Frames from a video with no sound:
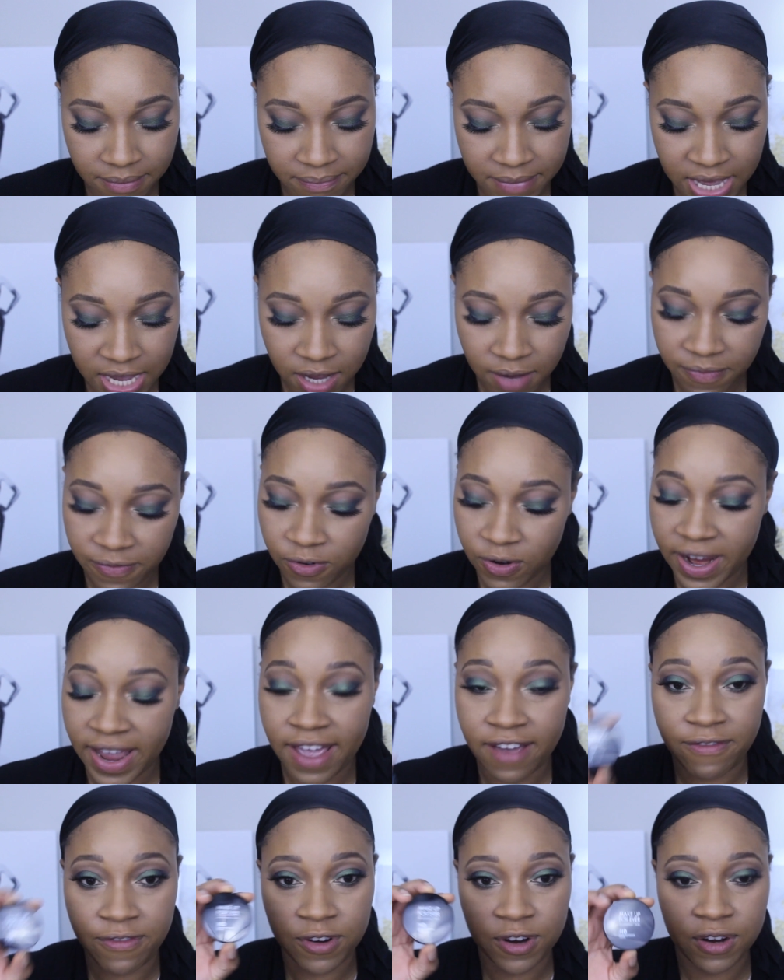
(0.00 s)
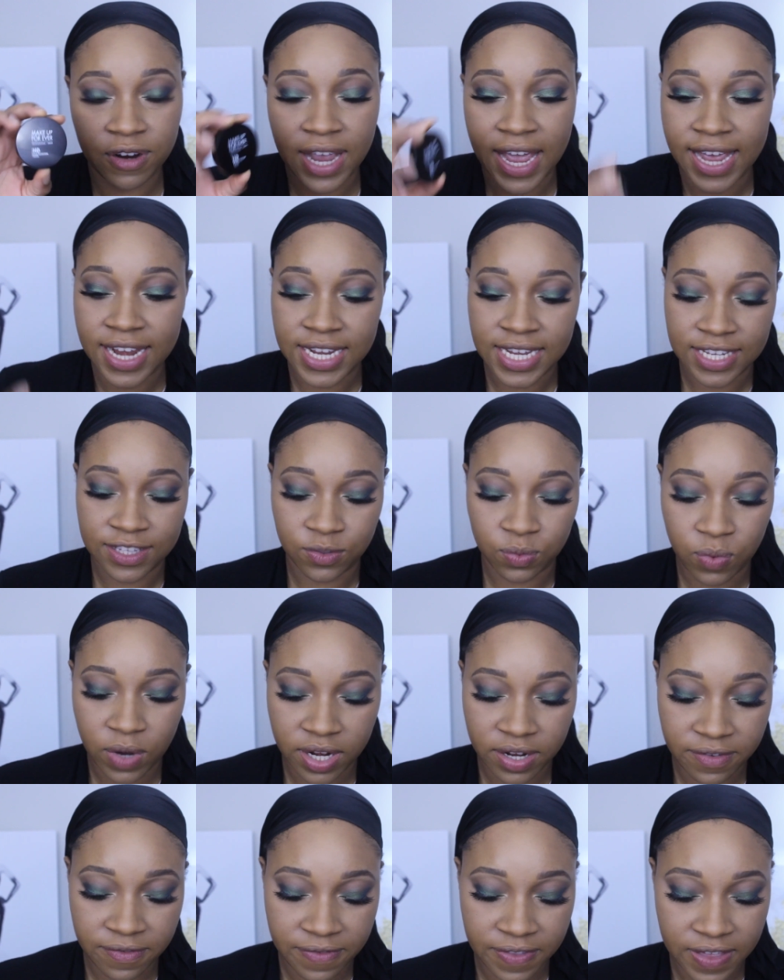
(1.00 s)
Makeup Forever, and it's
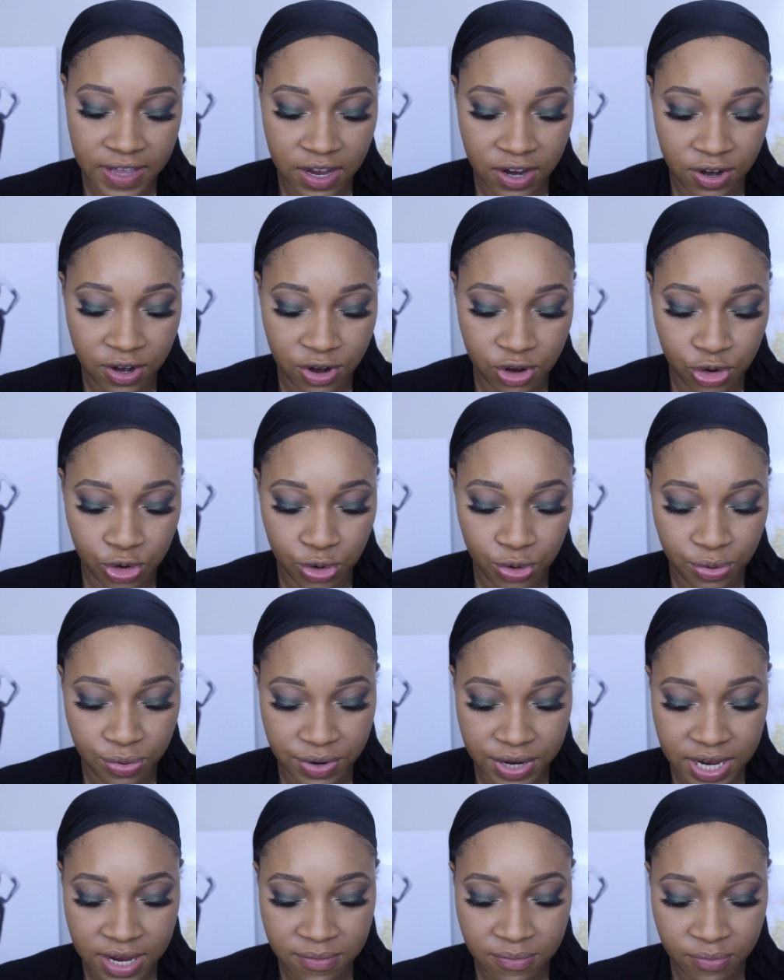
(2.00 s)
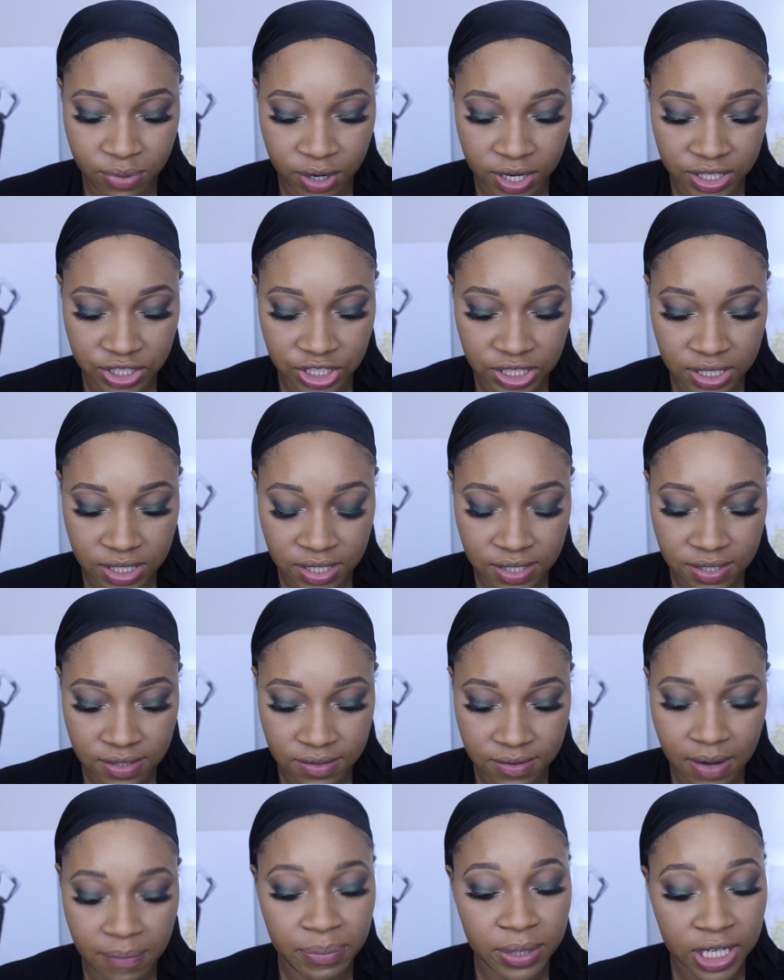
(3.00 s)
one of their cream
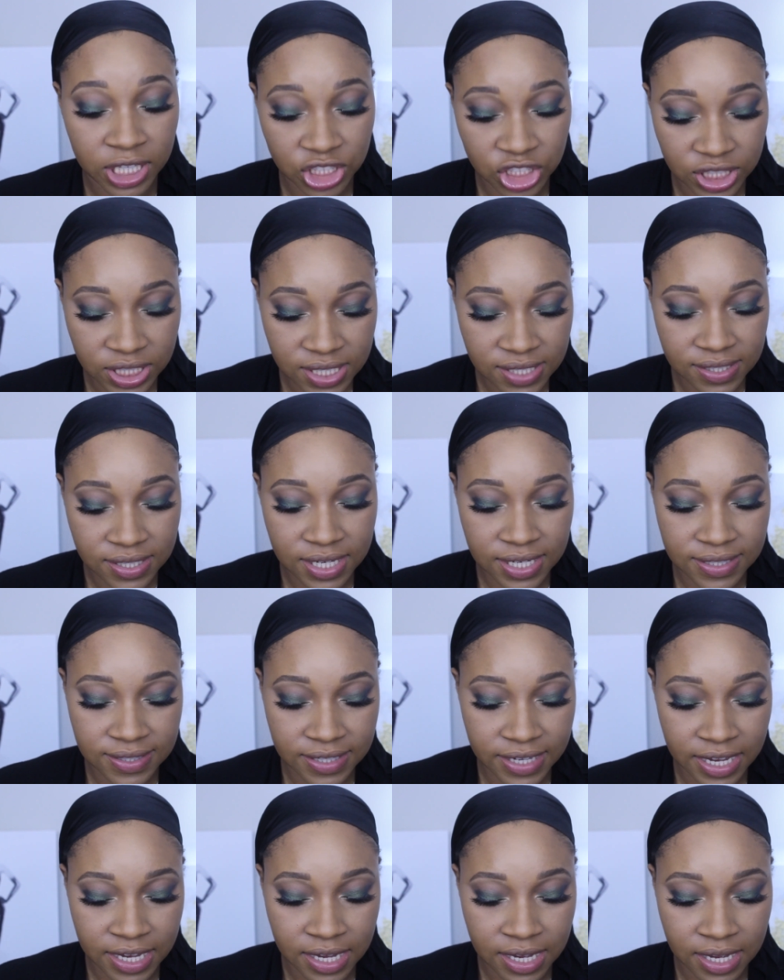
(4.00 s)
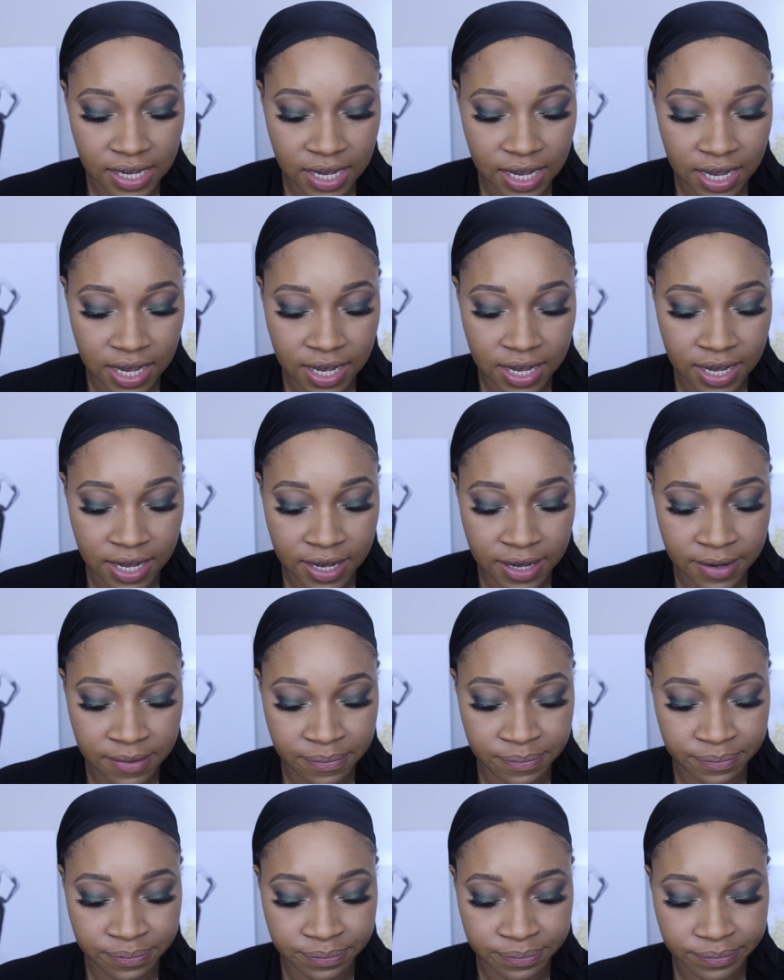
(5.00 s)
blushes. It's a
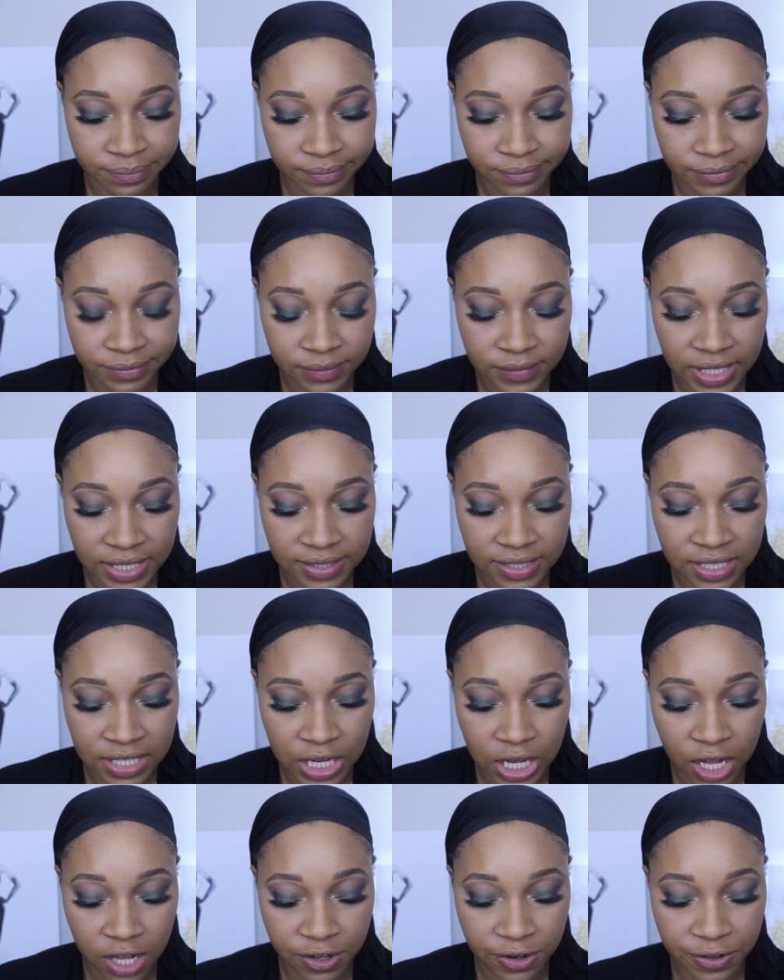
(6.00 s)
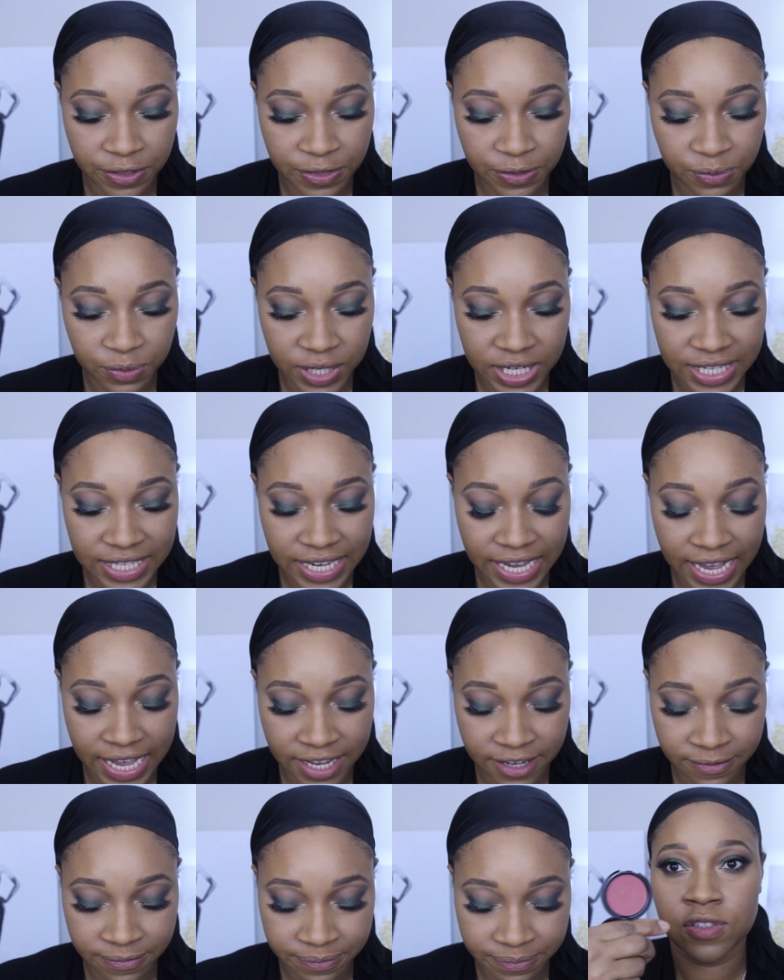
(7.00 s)
it's in the color
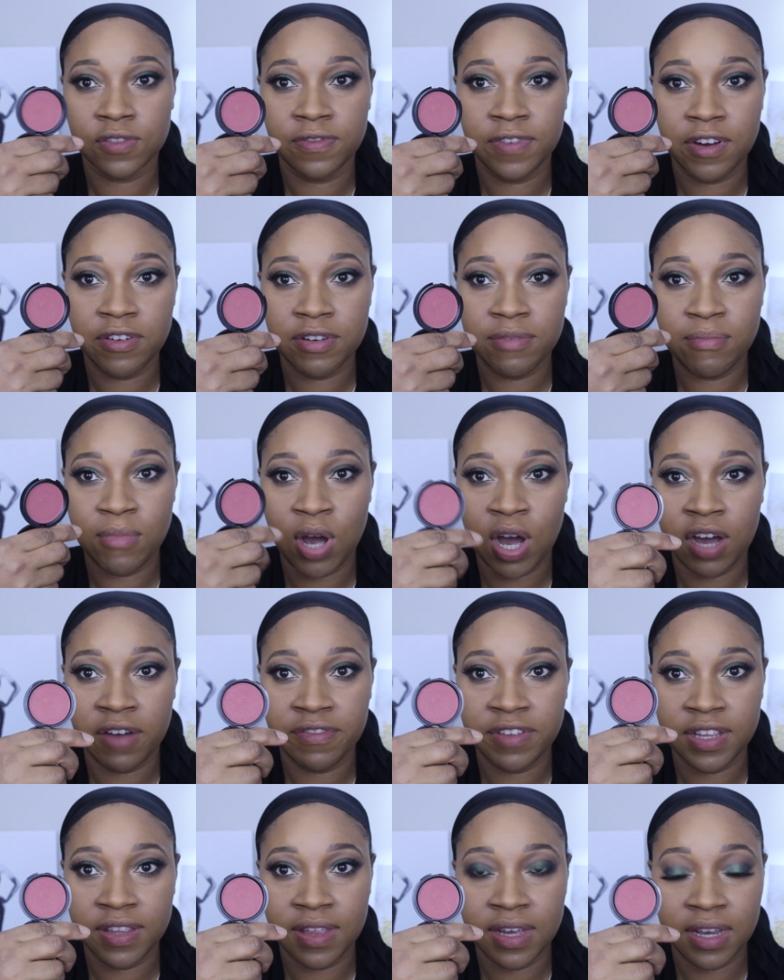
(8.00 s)
310. It's very mauve-y